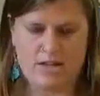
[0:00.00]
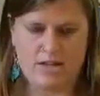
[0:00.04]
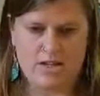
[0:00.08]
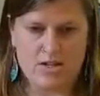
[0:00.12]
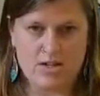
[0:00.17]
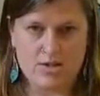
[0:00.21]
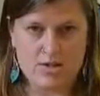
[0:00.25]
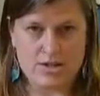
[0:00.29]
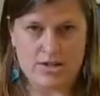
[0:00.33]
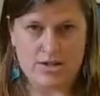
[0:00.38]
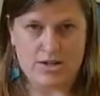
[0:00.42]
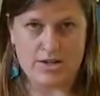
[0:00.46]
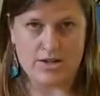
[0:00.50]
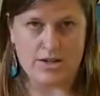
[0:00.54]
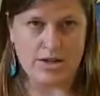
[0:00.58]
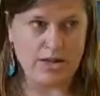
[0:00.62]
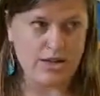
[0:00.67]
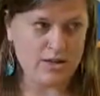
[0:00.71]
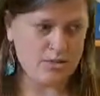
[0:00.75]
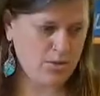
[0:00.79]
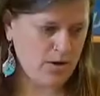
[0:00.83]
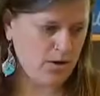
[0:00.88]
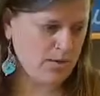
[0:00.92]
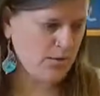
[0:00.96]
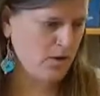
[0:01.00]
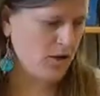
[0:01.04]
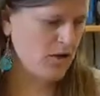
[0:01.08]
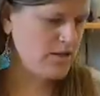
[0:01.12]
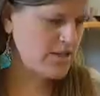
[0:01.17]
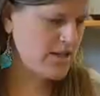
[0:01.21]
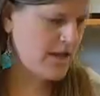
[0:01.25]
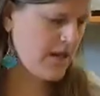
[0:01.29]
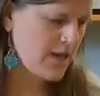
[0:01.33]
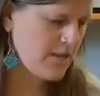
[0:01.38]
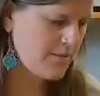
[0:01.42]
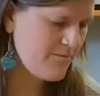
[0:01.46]
and use underneath when I'm
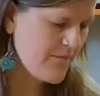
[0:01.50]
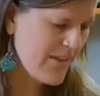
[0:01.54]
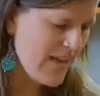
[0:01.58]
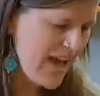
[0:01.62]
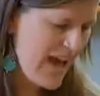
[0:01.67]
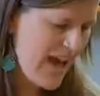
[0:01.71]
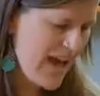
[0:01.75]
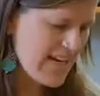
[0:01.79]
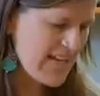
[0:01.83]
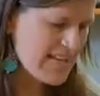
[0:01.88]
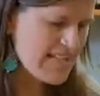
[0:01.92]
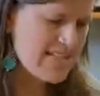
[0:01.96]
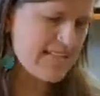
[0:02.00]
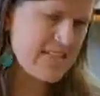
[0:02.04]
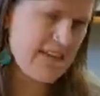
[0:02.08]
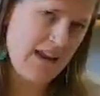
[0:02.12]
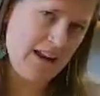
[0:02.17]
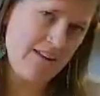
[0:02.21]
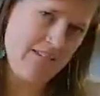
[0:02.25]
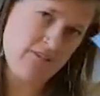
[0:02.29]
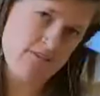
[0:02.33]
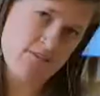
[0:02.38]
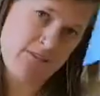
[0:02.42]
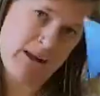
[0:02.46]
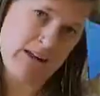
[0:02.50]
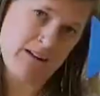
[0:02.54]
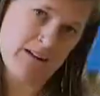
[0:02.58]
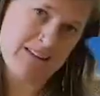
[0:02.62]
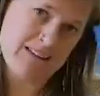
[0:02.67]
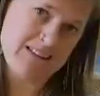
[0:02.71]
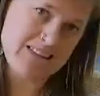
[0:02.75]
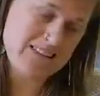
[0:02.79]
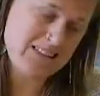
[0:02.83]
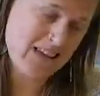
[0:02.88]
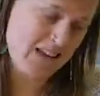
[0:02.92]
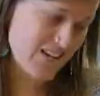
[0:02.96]
all done. And instead of a
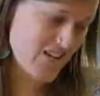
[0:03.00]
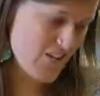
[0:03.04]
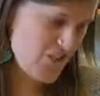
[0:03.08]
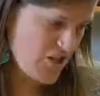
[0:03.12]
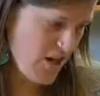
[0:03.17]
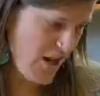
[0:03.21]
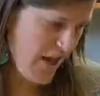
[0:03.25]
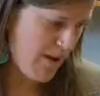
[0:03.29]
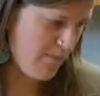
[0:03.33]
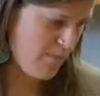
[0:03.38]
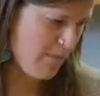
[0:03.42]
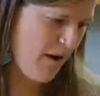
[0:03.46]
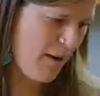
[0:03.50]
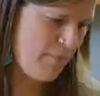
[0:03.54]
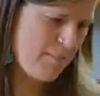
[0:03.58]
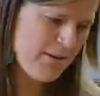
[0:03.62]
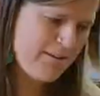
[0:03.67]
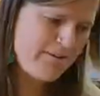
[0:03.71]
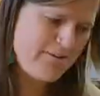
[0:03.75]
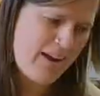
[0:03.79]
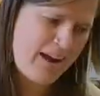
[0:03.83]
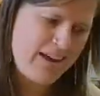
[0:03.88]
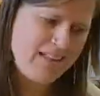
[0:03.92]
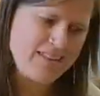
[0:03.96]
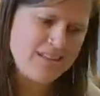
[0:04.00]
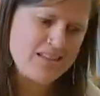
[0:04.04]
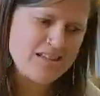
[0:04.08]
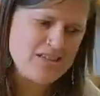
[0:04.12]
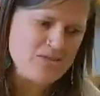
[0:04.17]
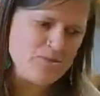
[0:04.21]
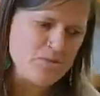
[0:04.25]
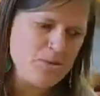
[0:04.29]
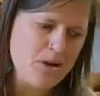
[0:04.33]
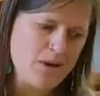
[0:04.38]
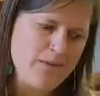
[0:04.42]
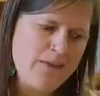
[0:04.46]
metal inset shape, I'm going to find
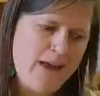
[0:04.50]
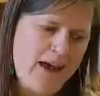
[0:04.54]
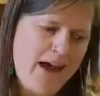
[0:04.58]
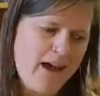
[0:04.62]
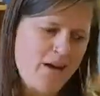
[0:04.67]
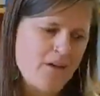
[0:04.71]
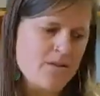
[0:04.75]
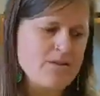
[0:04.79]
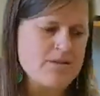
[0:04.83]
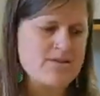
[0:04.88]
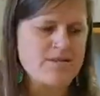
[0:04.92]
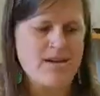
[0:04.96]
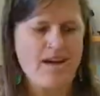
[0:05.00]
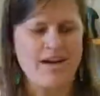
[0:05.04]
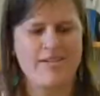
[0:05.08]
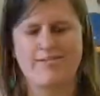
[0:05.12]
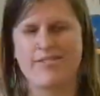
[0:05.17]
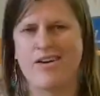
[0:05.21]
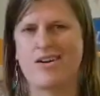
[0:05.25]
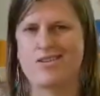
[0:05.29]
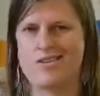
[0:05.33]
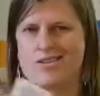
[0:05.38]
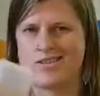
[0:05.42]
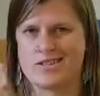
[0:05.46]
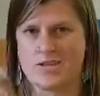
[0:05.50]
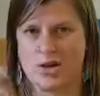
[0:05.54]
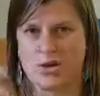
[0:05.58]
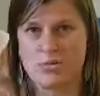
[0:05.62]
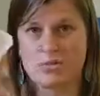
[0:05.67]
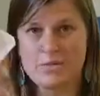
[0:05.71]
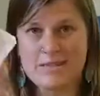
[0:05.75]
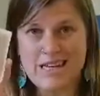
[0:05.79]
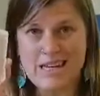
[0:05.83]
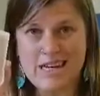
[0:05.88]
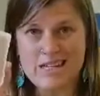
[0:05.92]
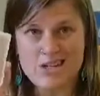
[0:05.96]
things from around the house. I found a
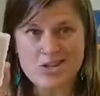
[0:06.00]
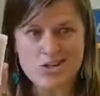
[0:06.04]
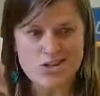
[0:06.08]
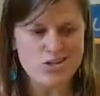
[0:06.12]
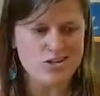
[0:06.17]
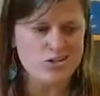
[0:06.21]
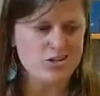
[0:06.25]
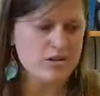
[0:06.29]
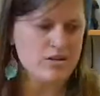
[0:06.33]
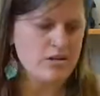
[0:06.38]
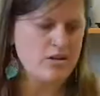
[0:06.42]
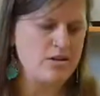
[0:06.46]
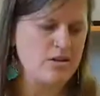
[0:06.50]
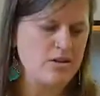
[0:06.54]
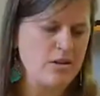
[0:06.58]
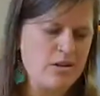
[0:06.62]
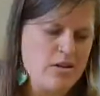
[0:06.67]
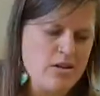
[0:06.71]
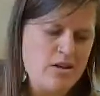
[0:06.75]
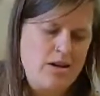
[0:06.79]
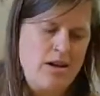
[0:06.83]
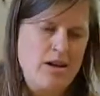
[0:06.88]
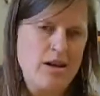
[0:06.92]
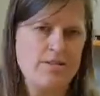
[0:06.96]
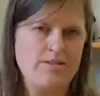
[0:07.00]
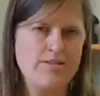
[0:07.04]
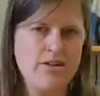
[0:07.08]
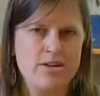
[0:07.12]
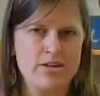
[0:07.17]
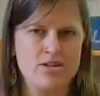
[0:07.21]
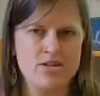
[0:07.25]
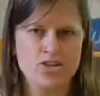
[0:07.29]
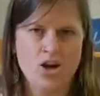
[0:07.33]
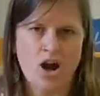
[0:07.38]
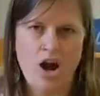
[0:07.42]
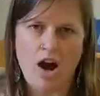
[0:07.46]
soap dish and I
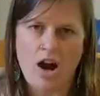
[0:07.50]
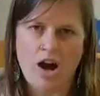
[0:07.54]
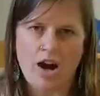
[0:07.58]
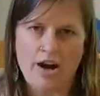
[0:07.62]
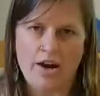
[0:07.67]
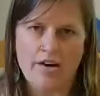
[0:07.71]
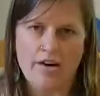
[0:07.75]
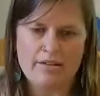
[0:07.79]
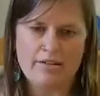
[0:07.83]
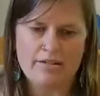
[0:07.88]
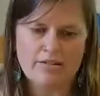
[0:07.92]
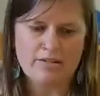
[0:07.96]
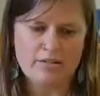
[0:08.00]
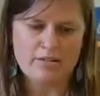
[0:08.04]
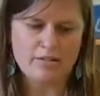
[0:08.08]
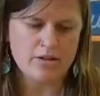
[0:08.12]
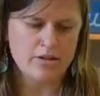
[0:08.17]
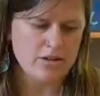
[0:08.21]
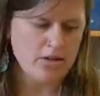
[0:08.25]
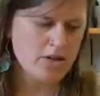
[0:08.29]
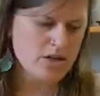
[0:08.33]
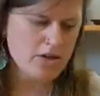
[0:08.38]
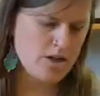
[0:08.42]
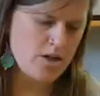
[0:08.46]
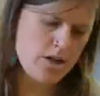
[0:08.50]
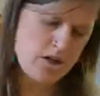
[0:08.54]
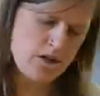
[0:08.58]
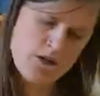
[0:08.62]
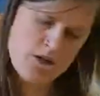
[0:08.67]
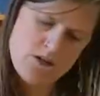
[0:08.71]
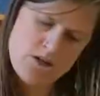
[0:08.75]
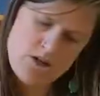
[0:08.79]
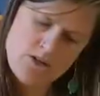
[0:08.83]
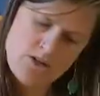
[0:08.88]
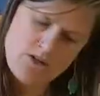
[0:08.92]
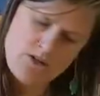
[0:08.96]
found a jar.
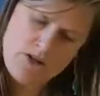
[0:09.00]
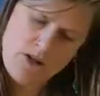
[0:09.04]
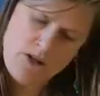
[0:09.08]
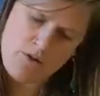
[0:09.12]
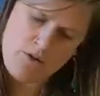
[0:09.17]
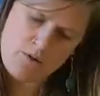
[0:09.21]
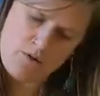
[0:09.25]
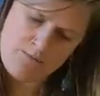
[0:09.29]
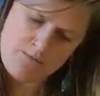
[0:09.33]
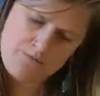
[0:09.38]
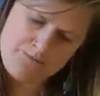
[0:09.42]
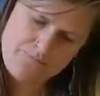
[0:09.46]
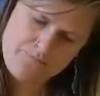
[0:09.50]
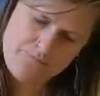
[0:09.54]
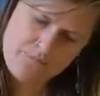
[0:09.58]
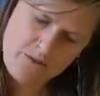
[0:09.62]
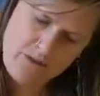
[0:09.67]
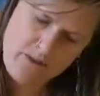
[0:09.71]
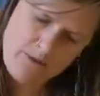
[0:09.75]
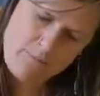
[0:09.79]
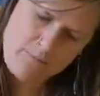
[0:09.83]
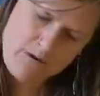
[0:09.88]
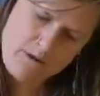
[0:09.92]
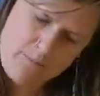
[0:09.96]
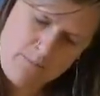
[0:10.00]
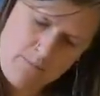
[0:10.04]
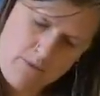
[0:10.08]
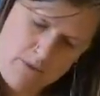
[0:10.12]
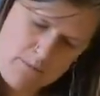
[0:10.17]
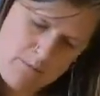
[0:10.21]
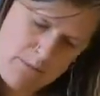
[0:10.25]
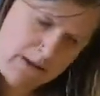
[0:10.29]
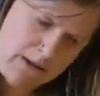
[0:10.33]
So I'm going to